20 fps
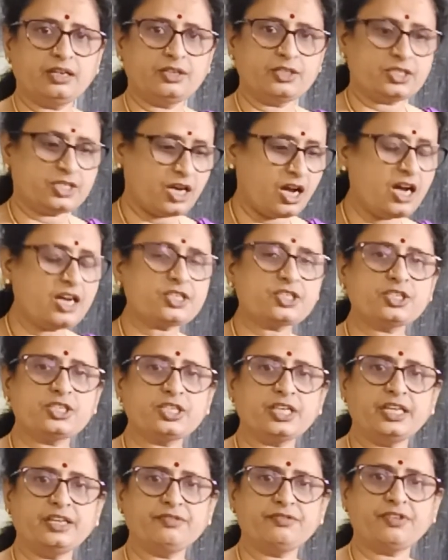charged
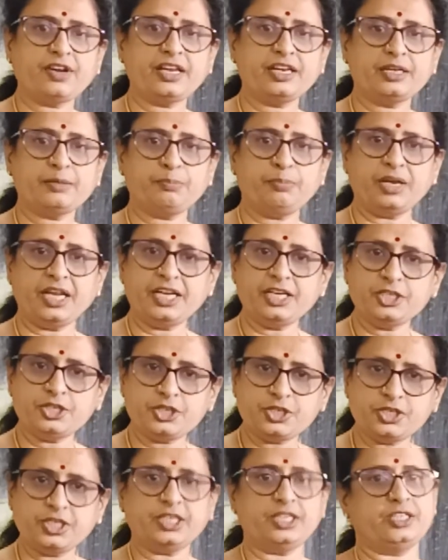infinite plane
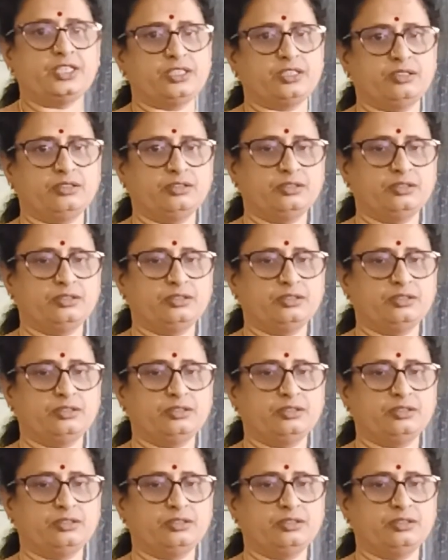sheet,